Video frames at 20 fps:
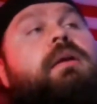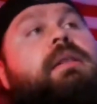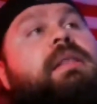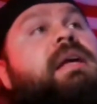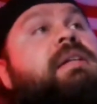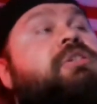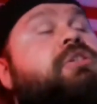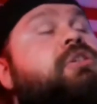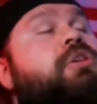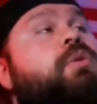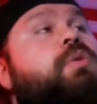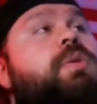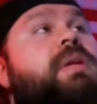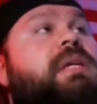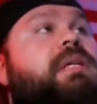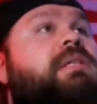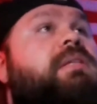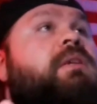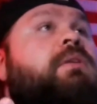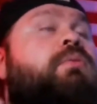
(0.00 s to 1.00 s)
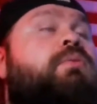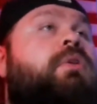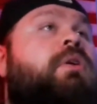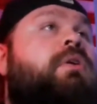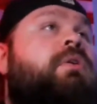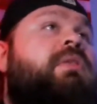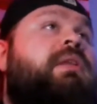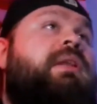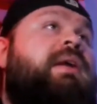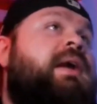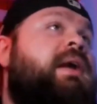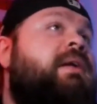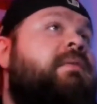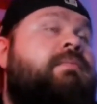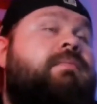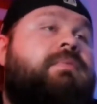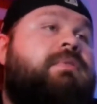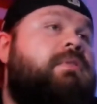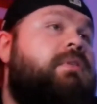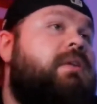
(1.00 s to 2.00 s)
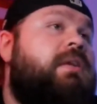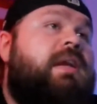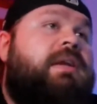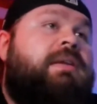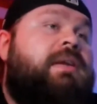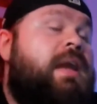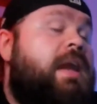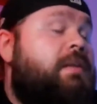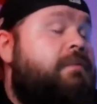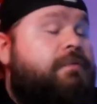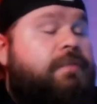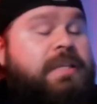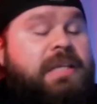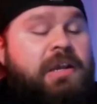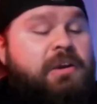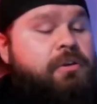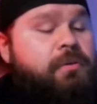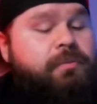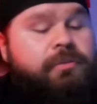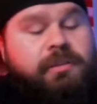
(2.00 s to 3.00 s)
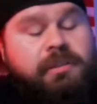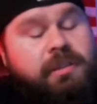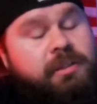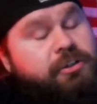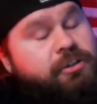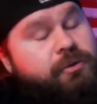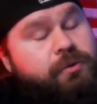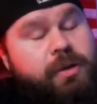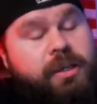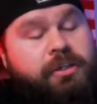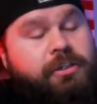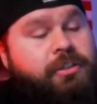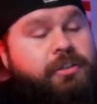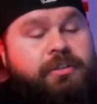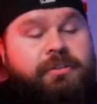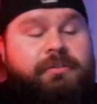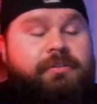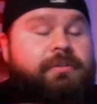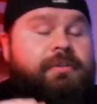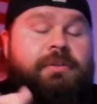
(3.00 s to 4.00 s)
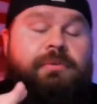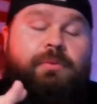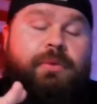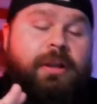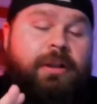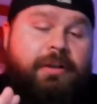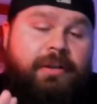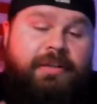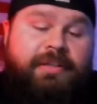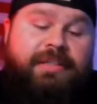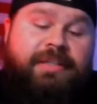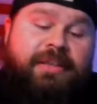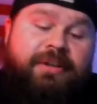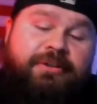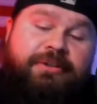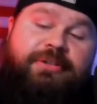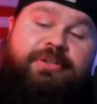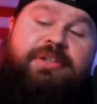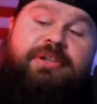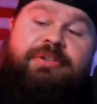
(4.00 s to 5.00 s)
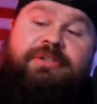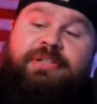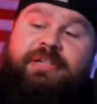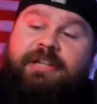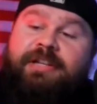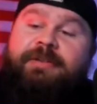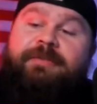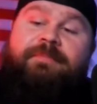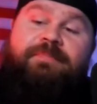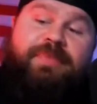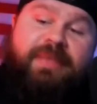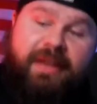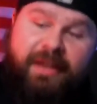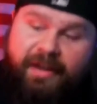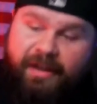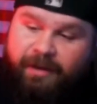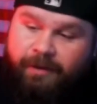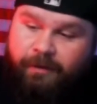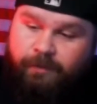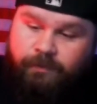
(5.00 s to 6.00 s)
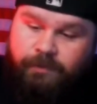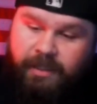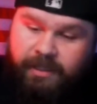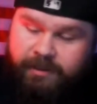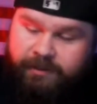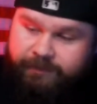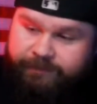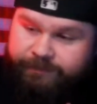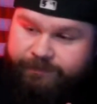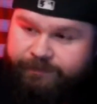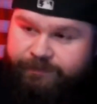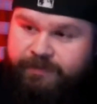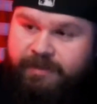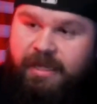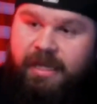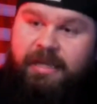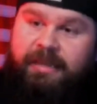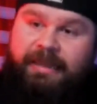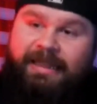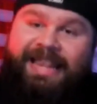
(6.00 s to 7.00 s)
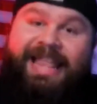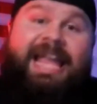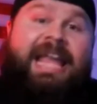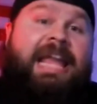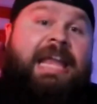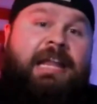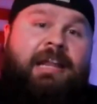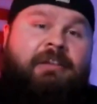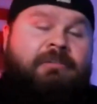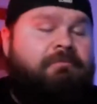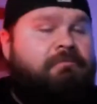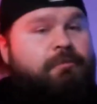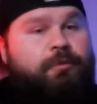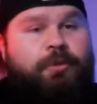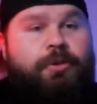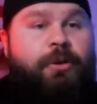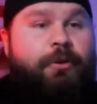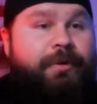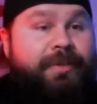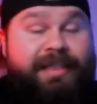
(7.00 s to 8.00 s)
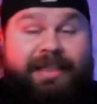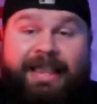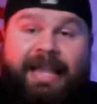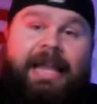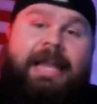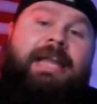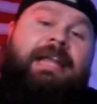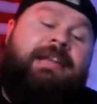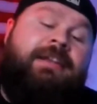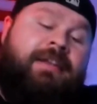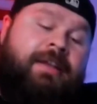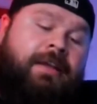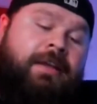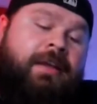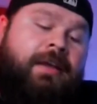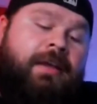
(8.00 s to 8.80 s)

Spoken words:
That's 2 weeks in a row that I have terrible situational awareness. There's a lane, we'll go with a lane,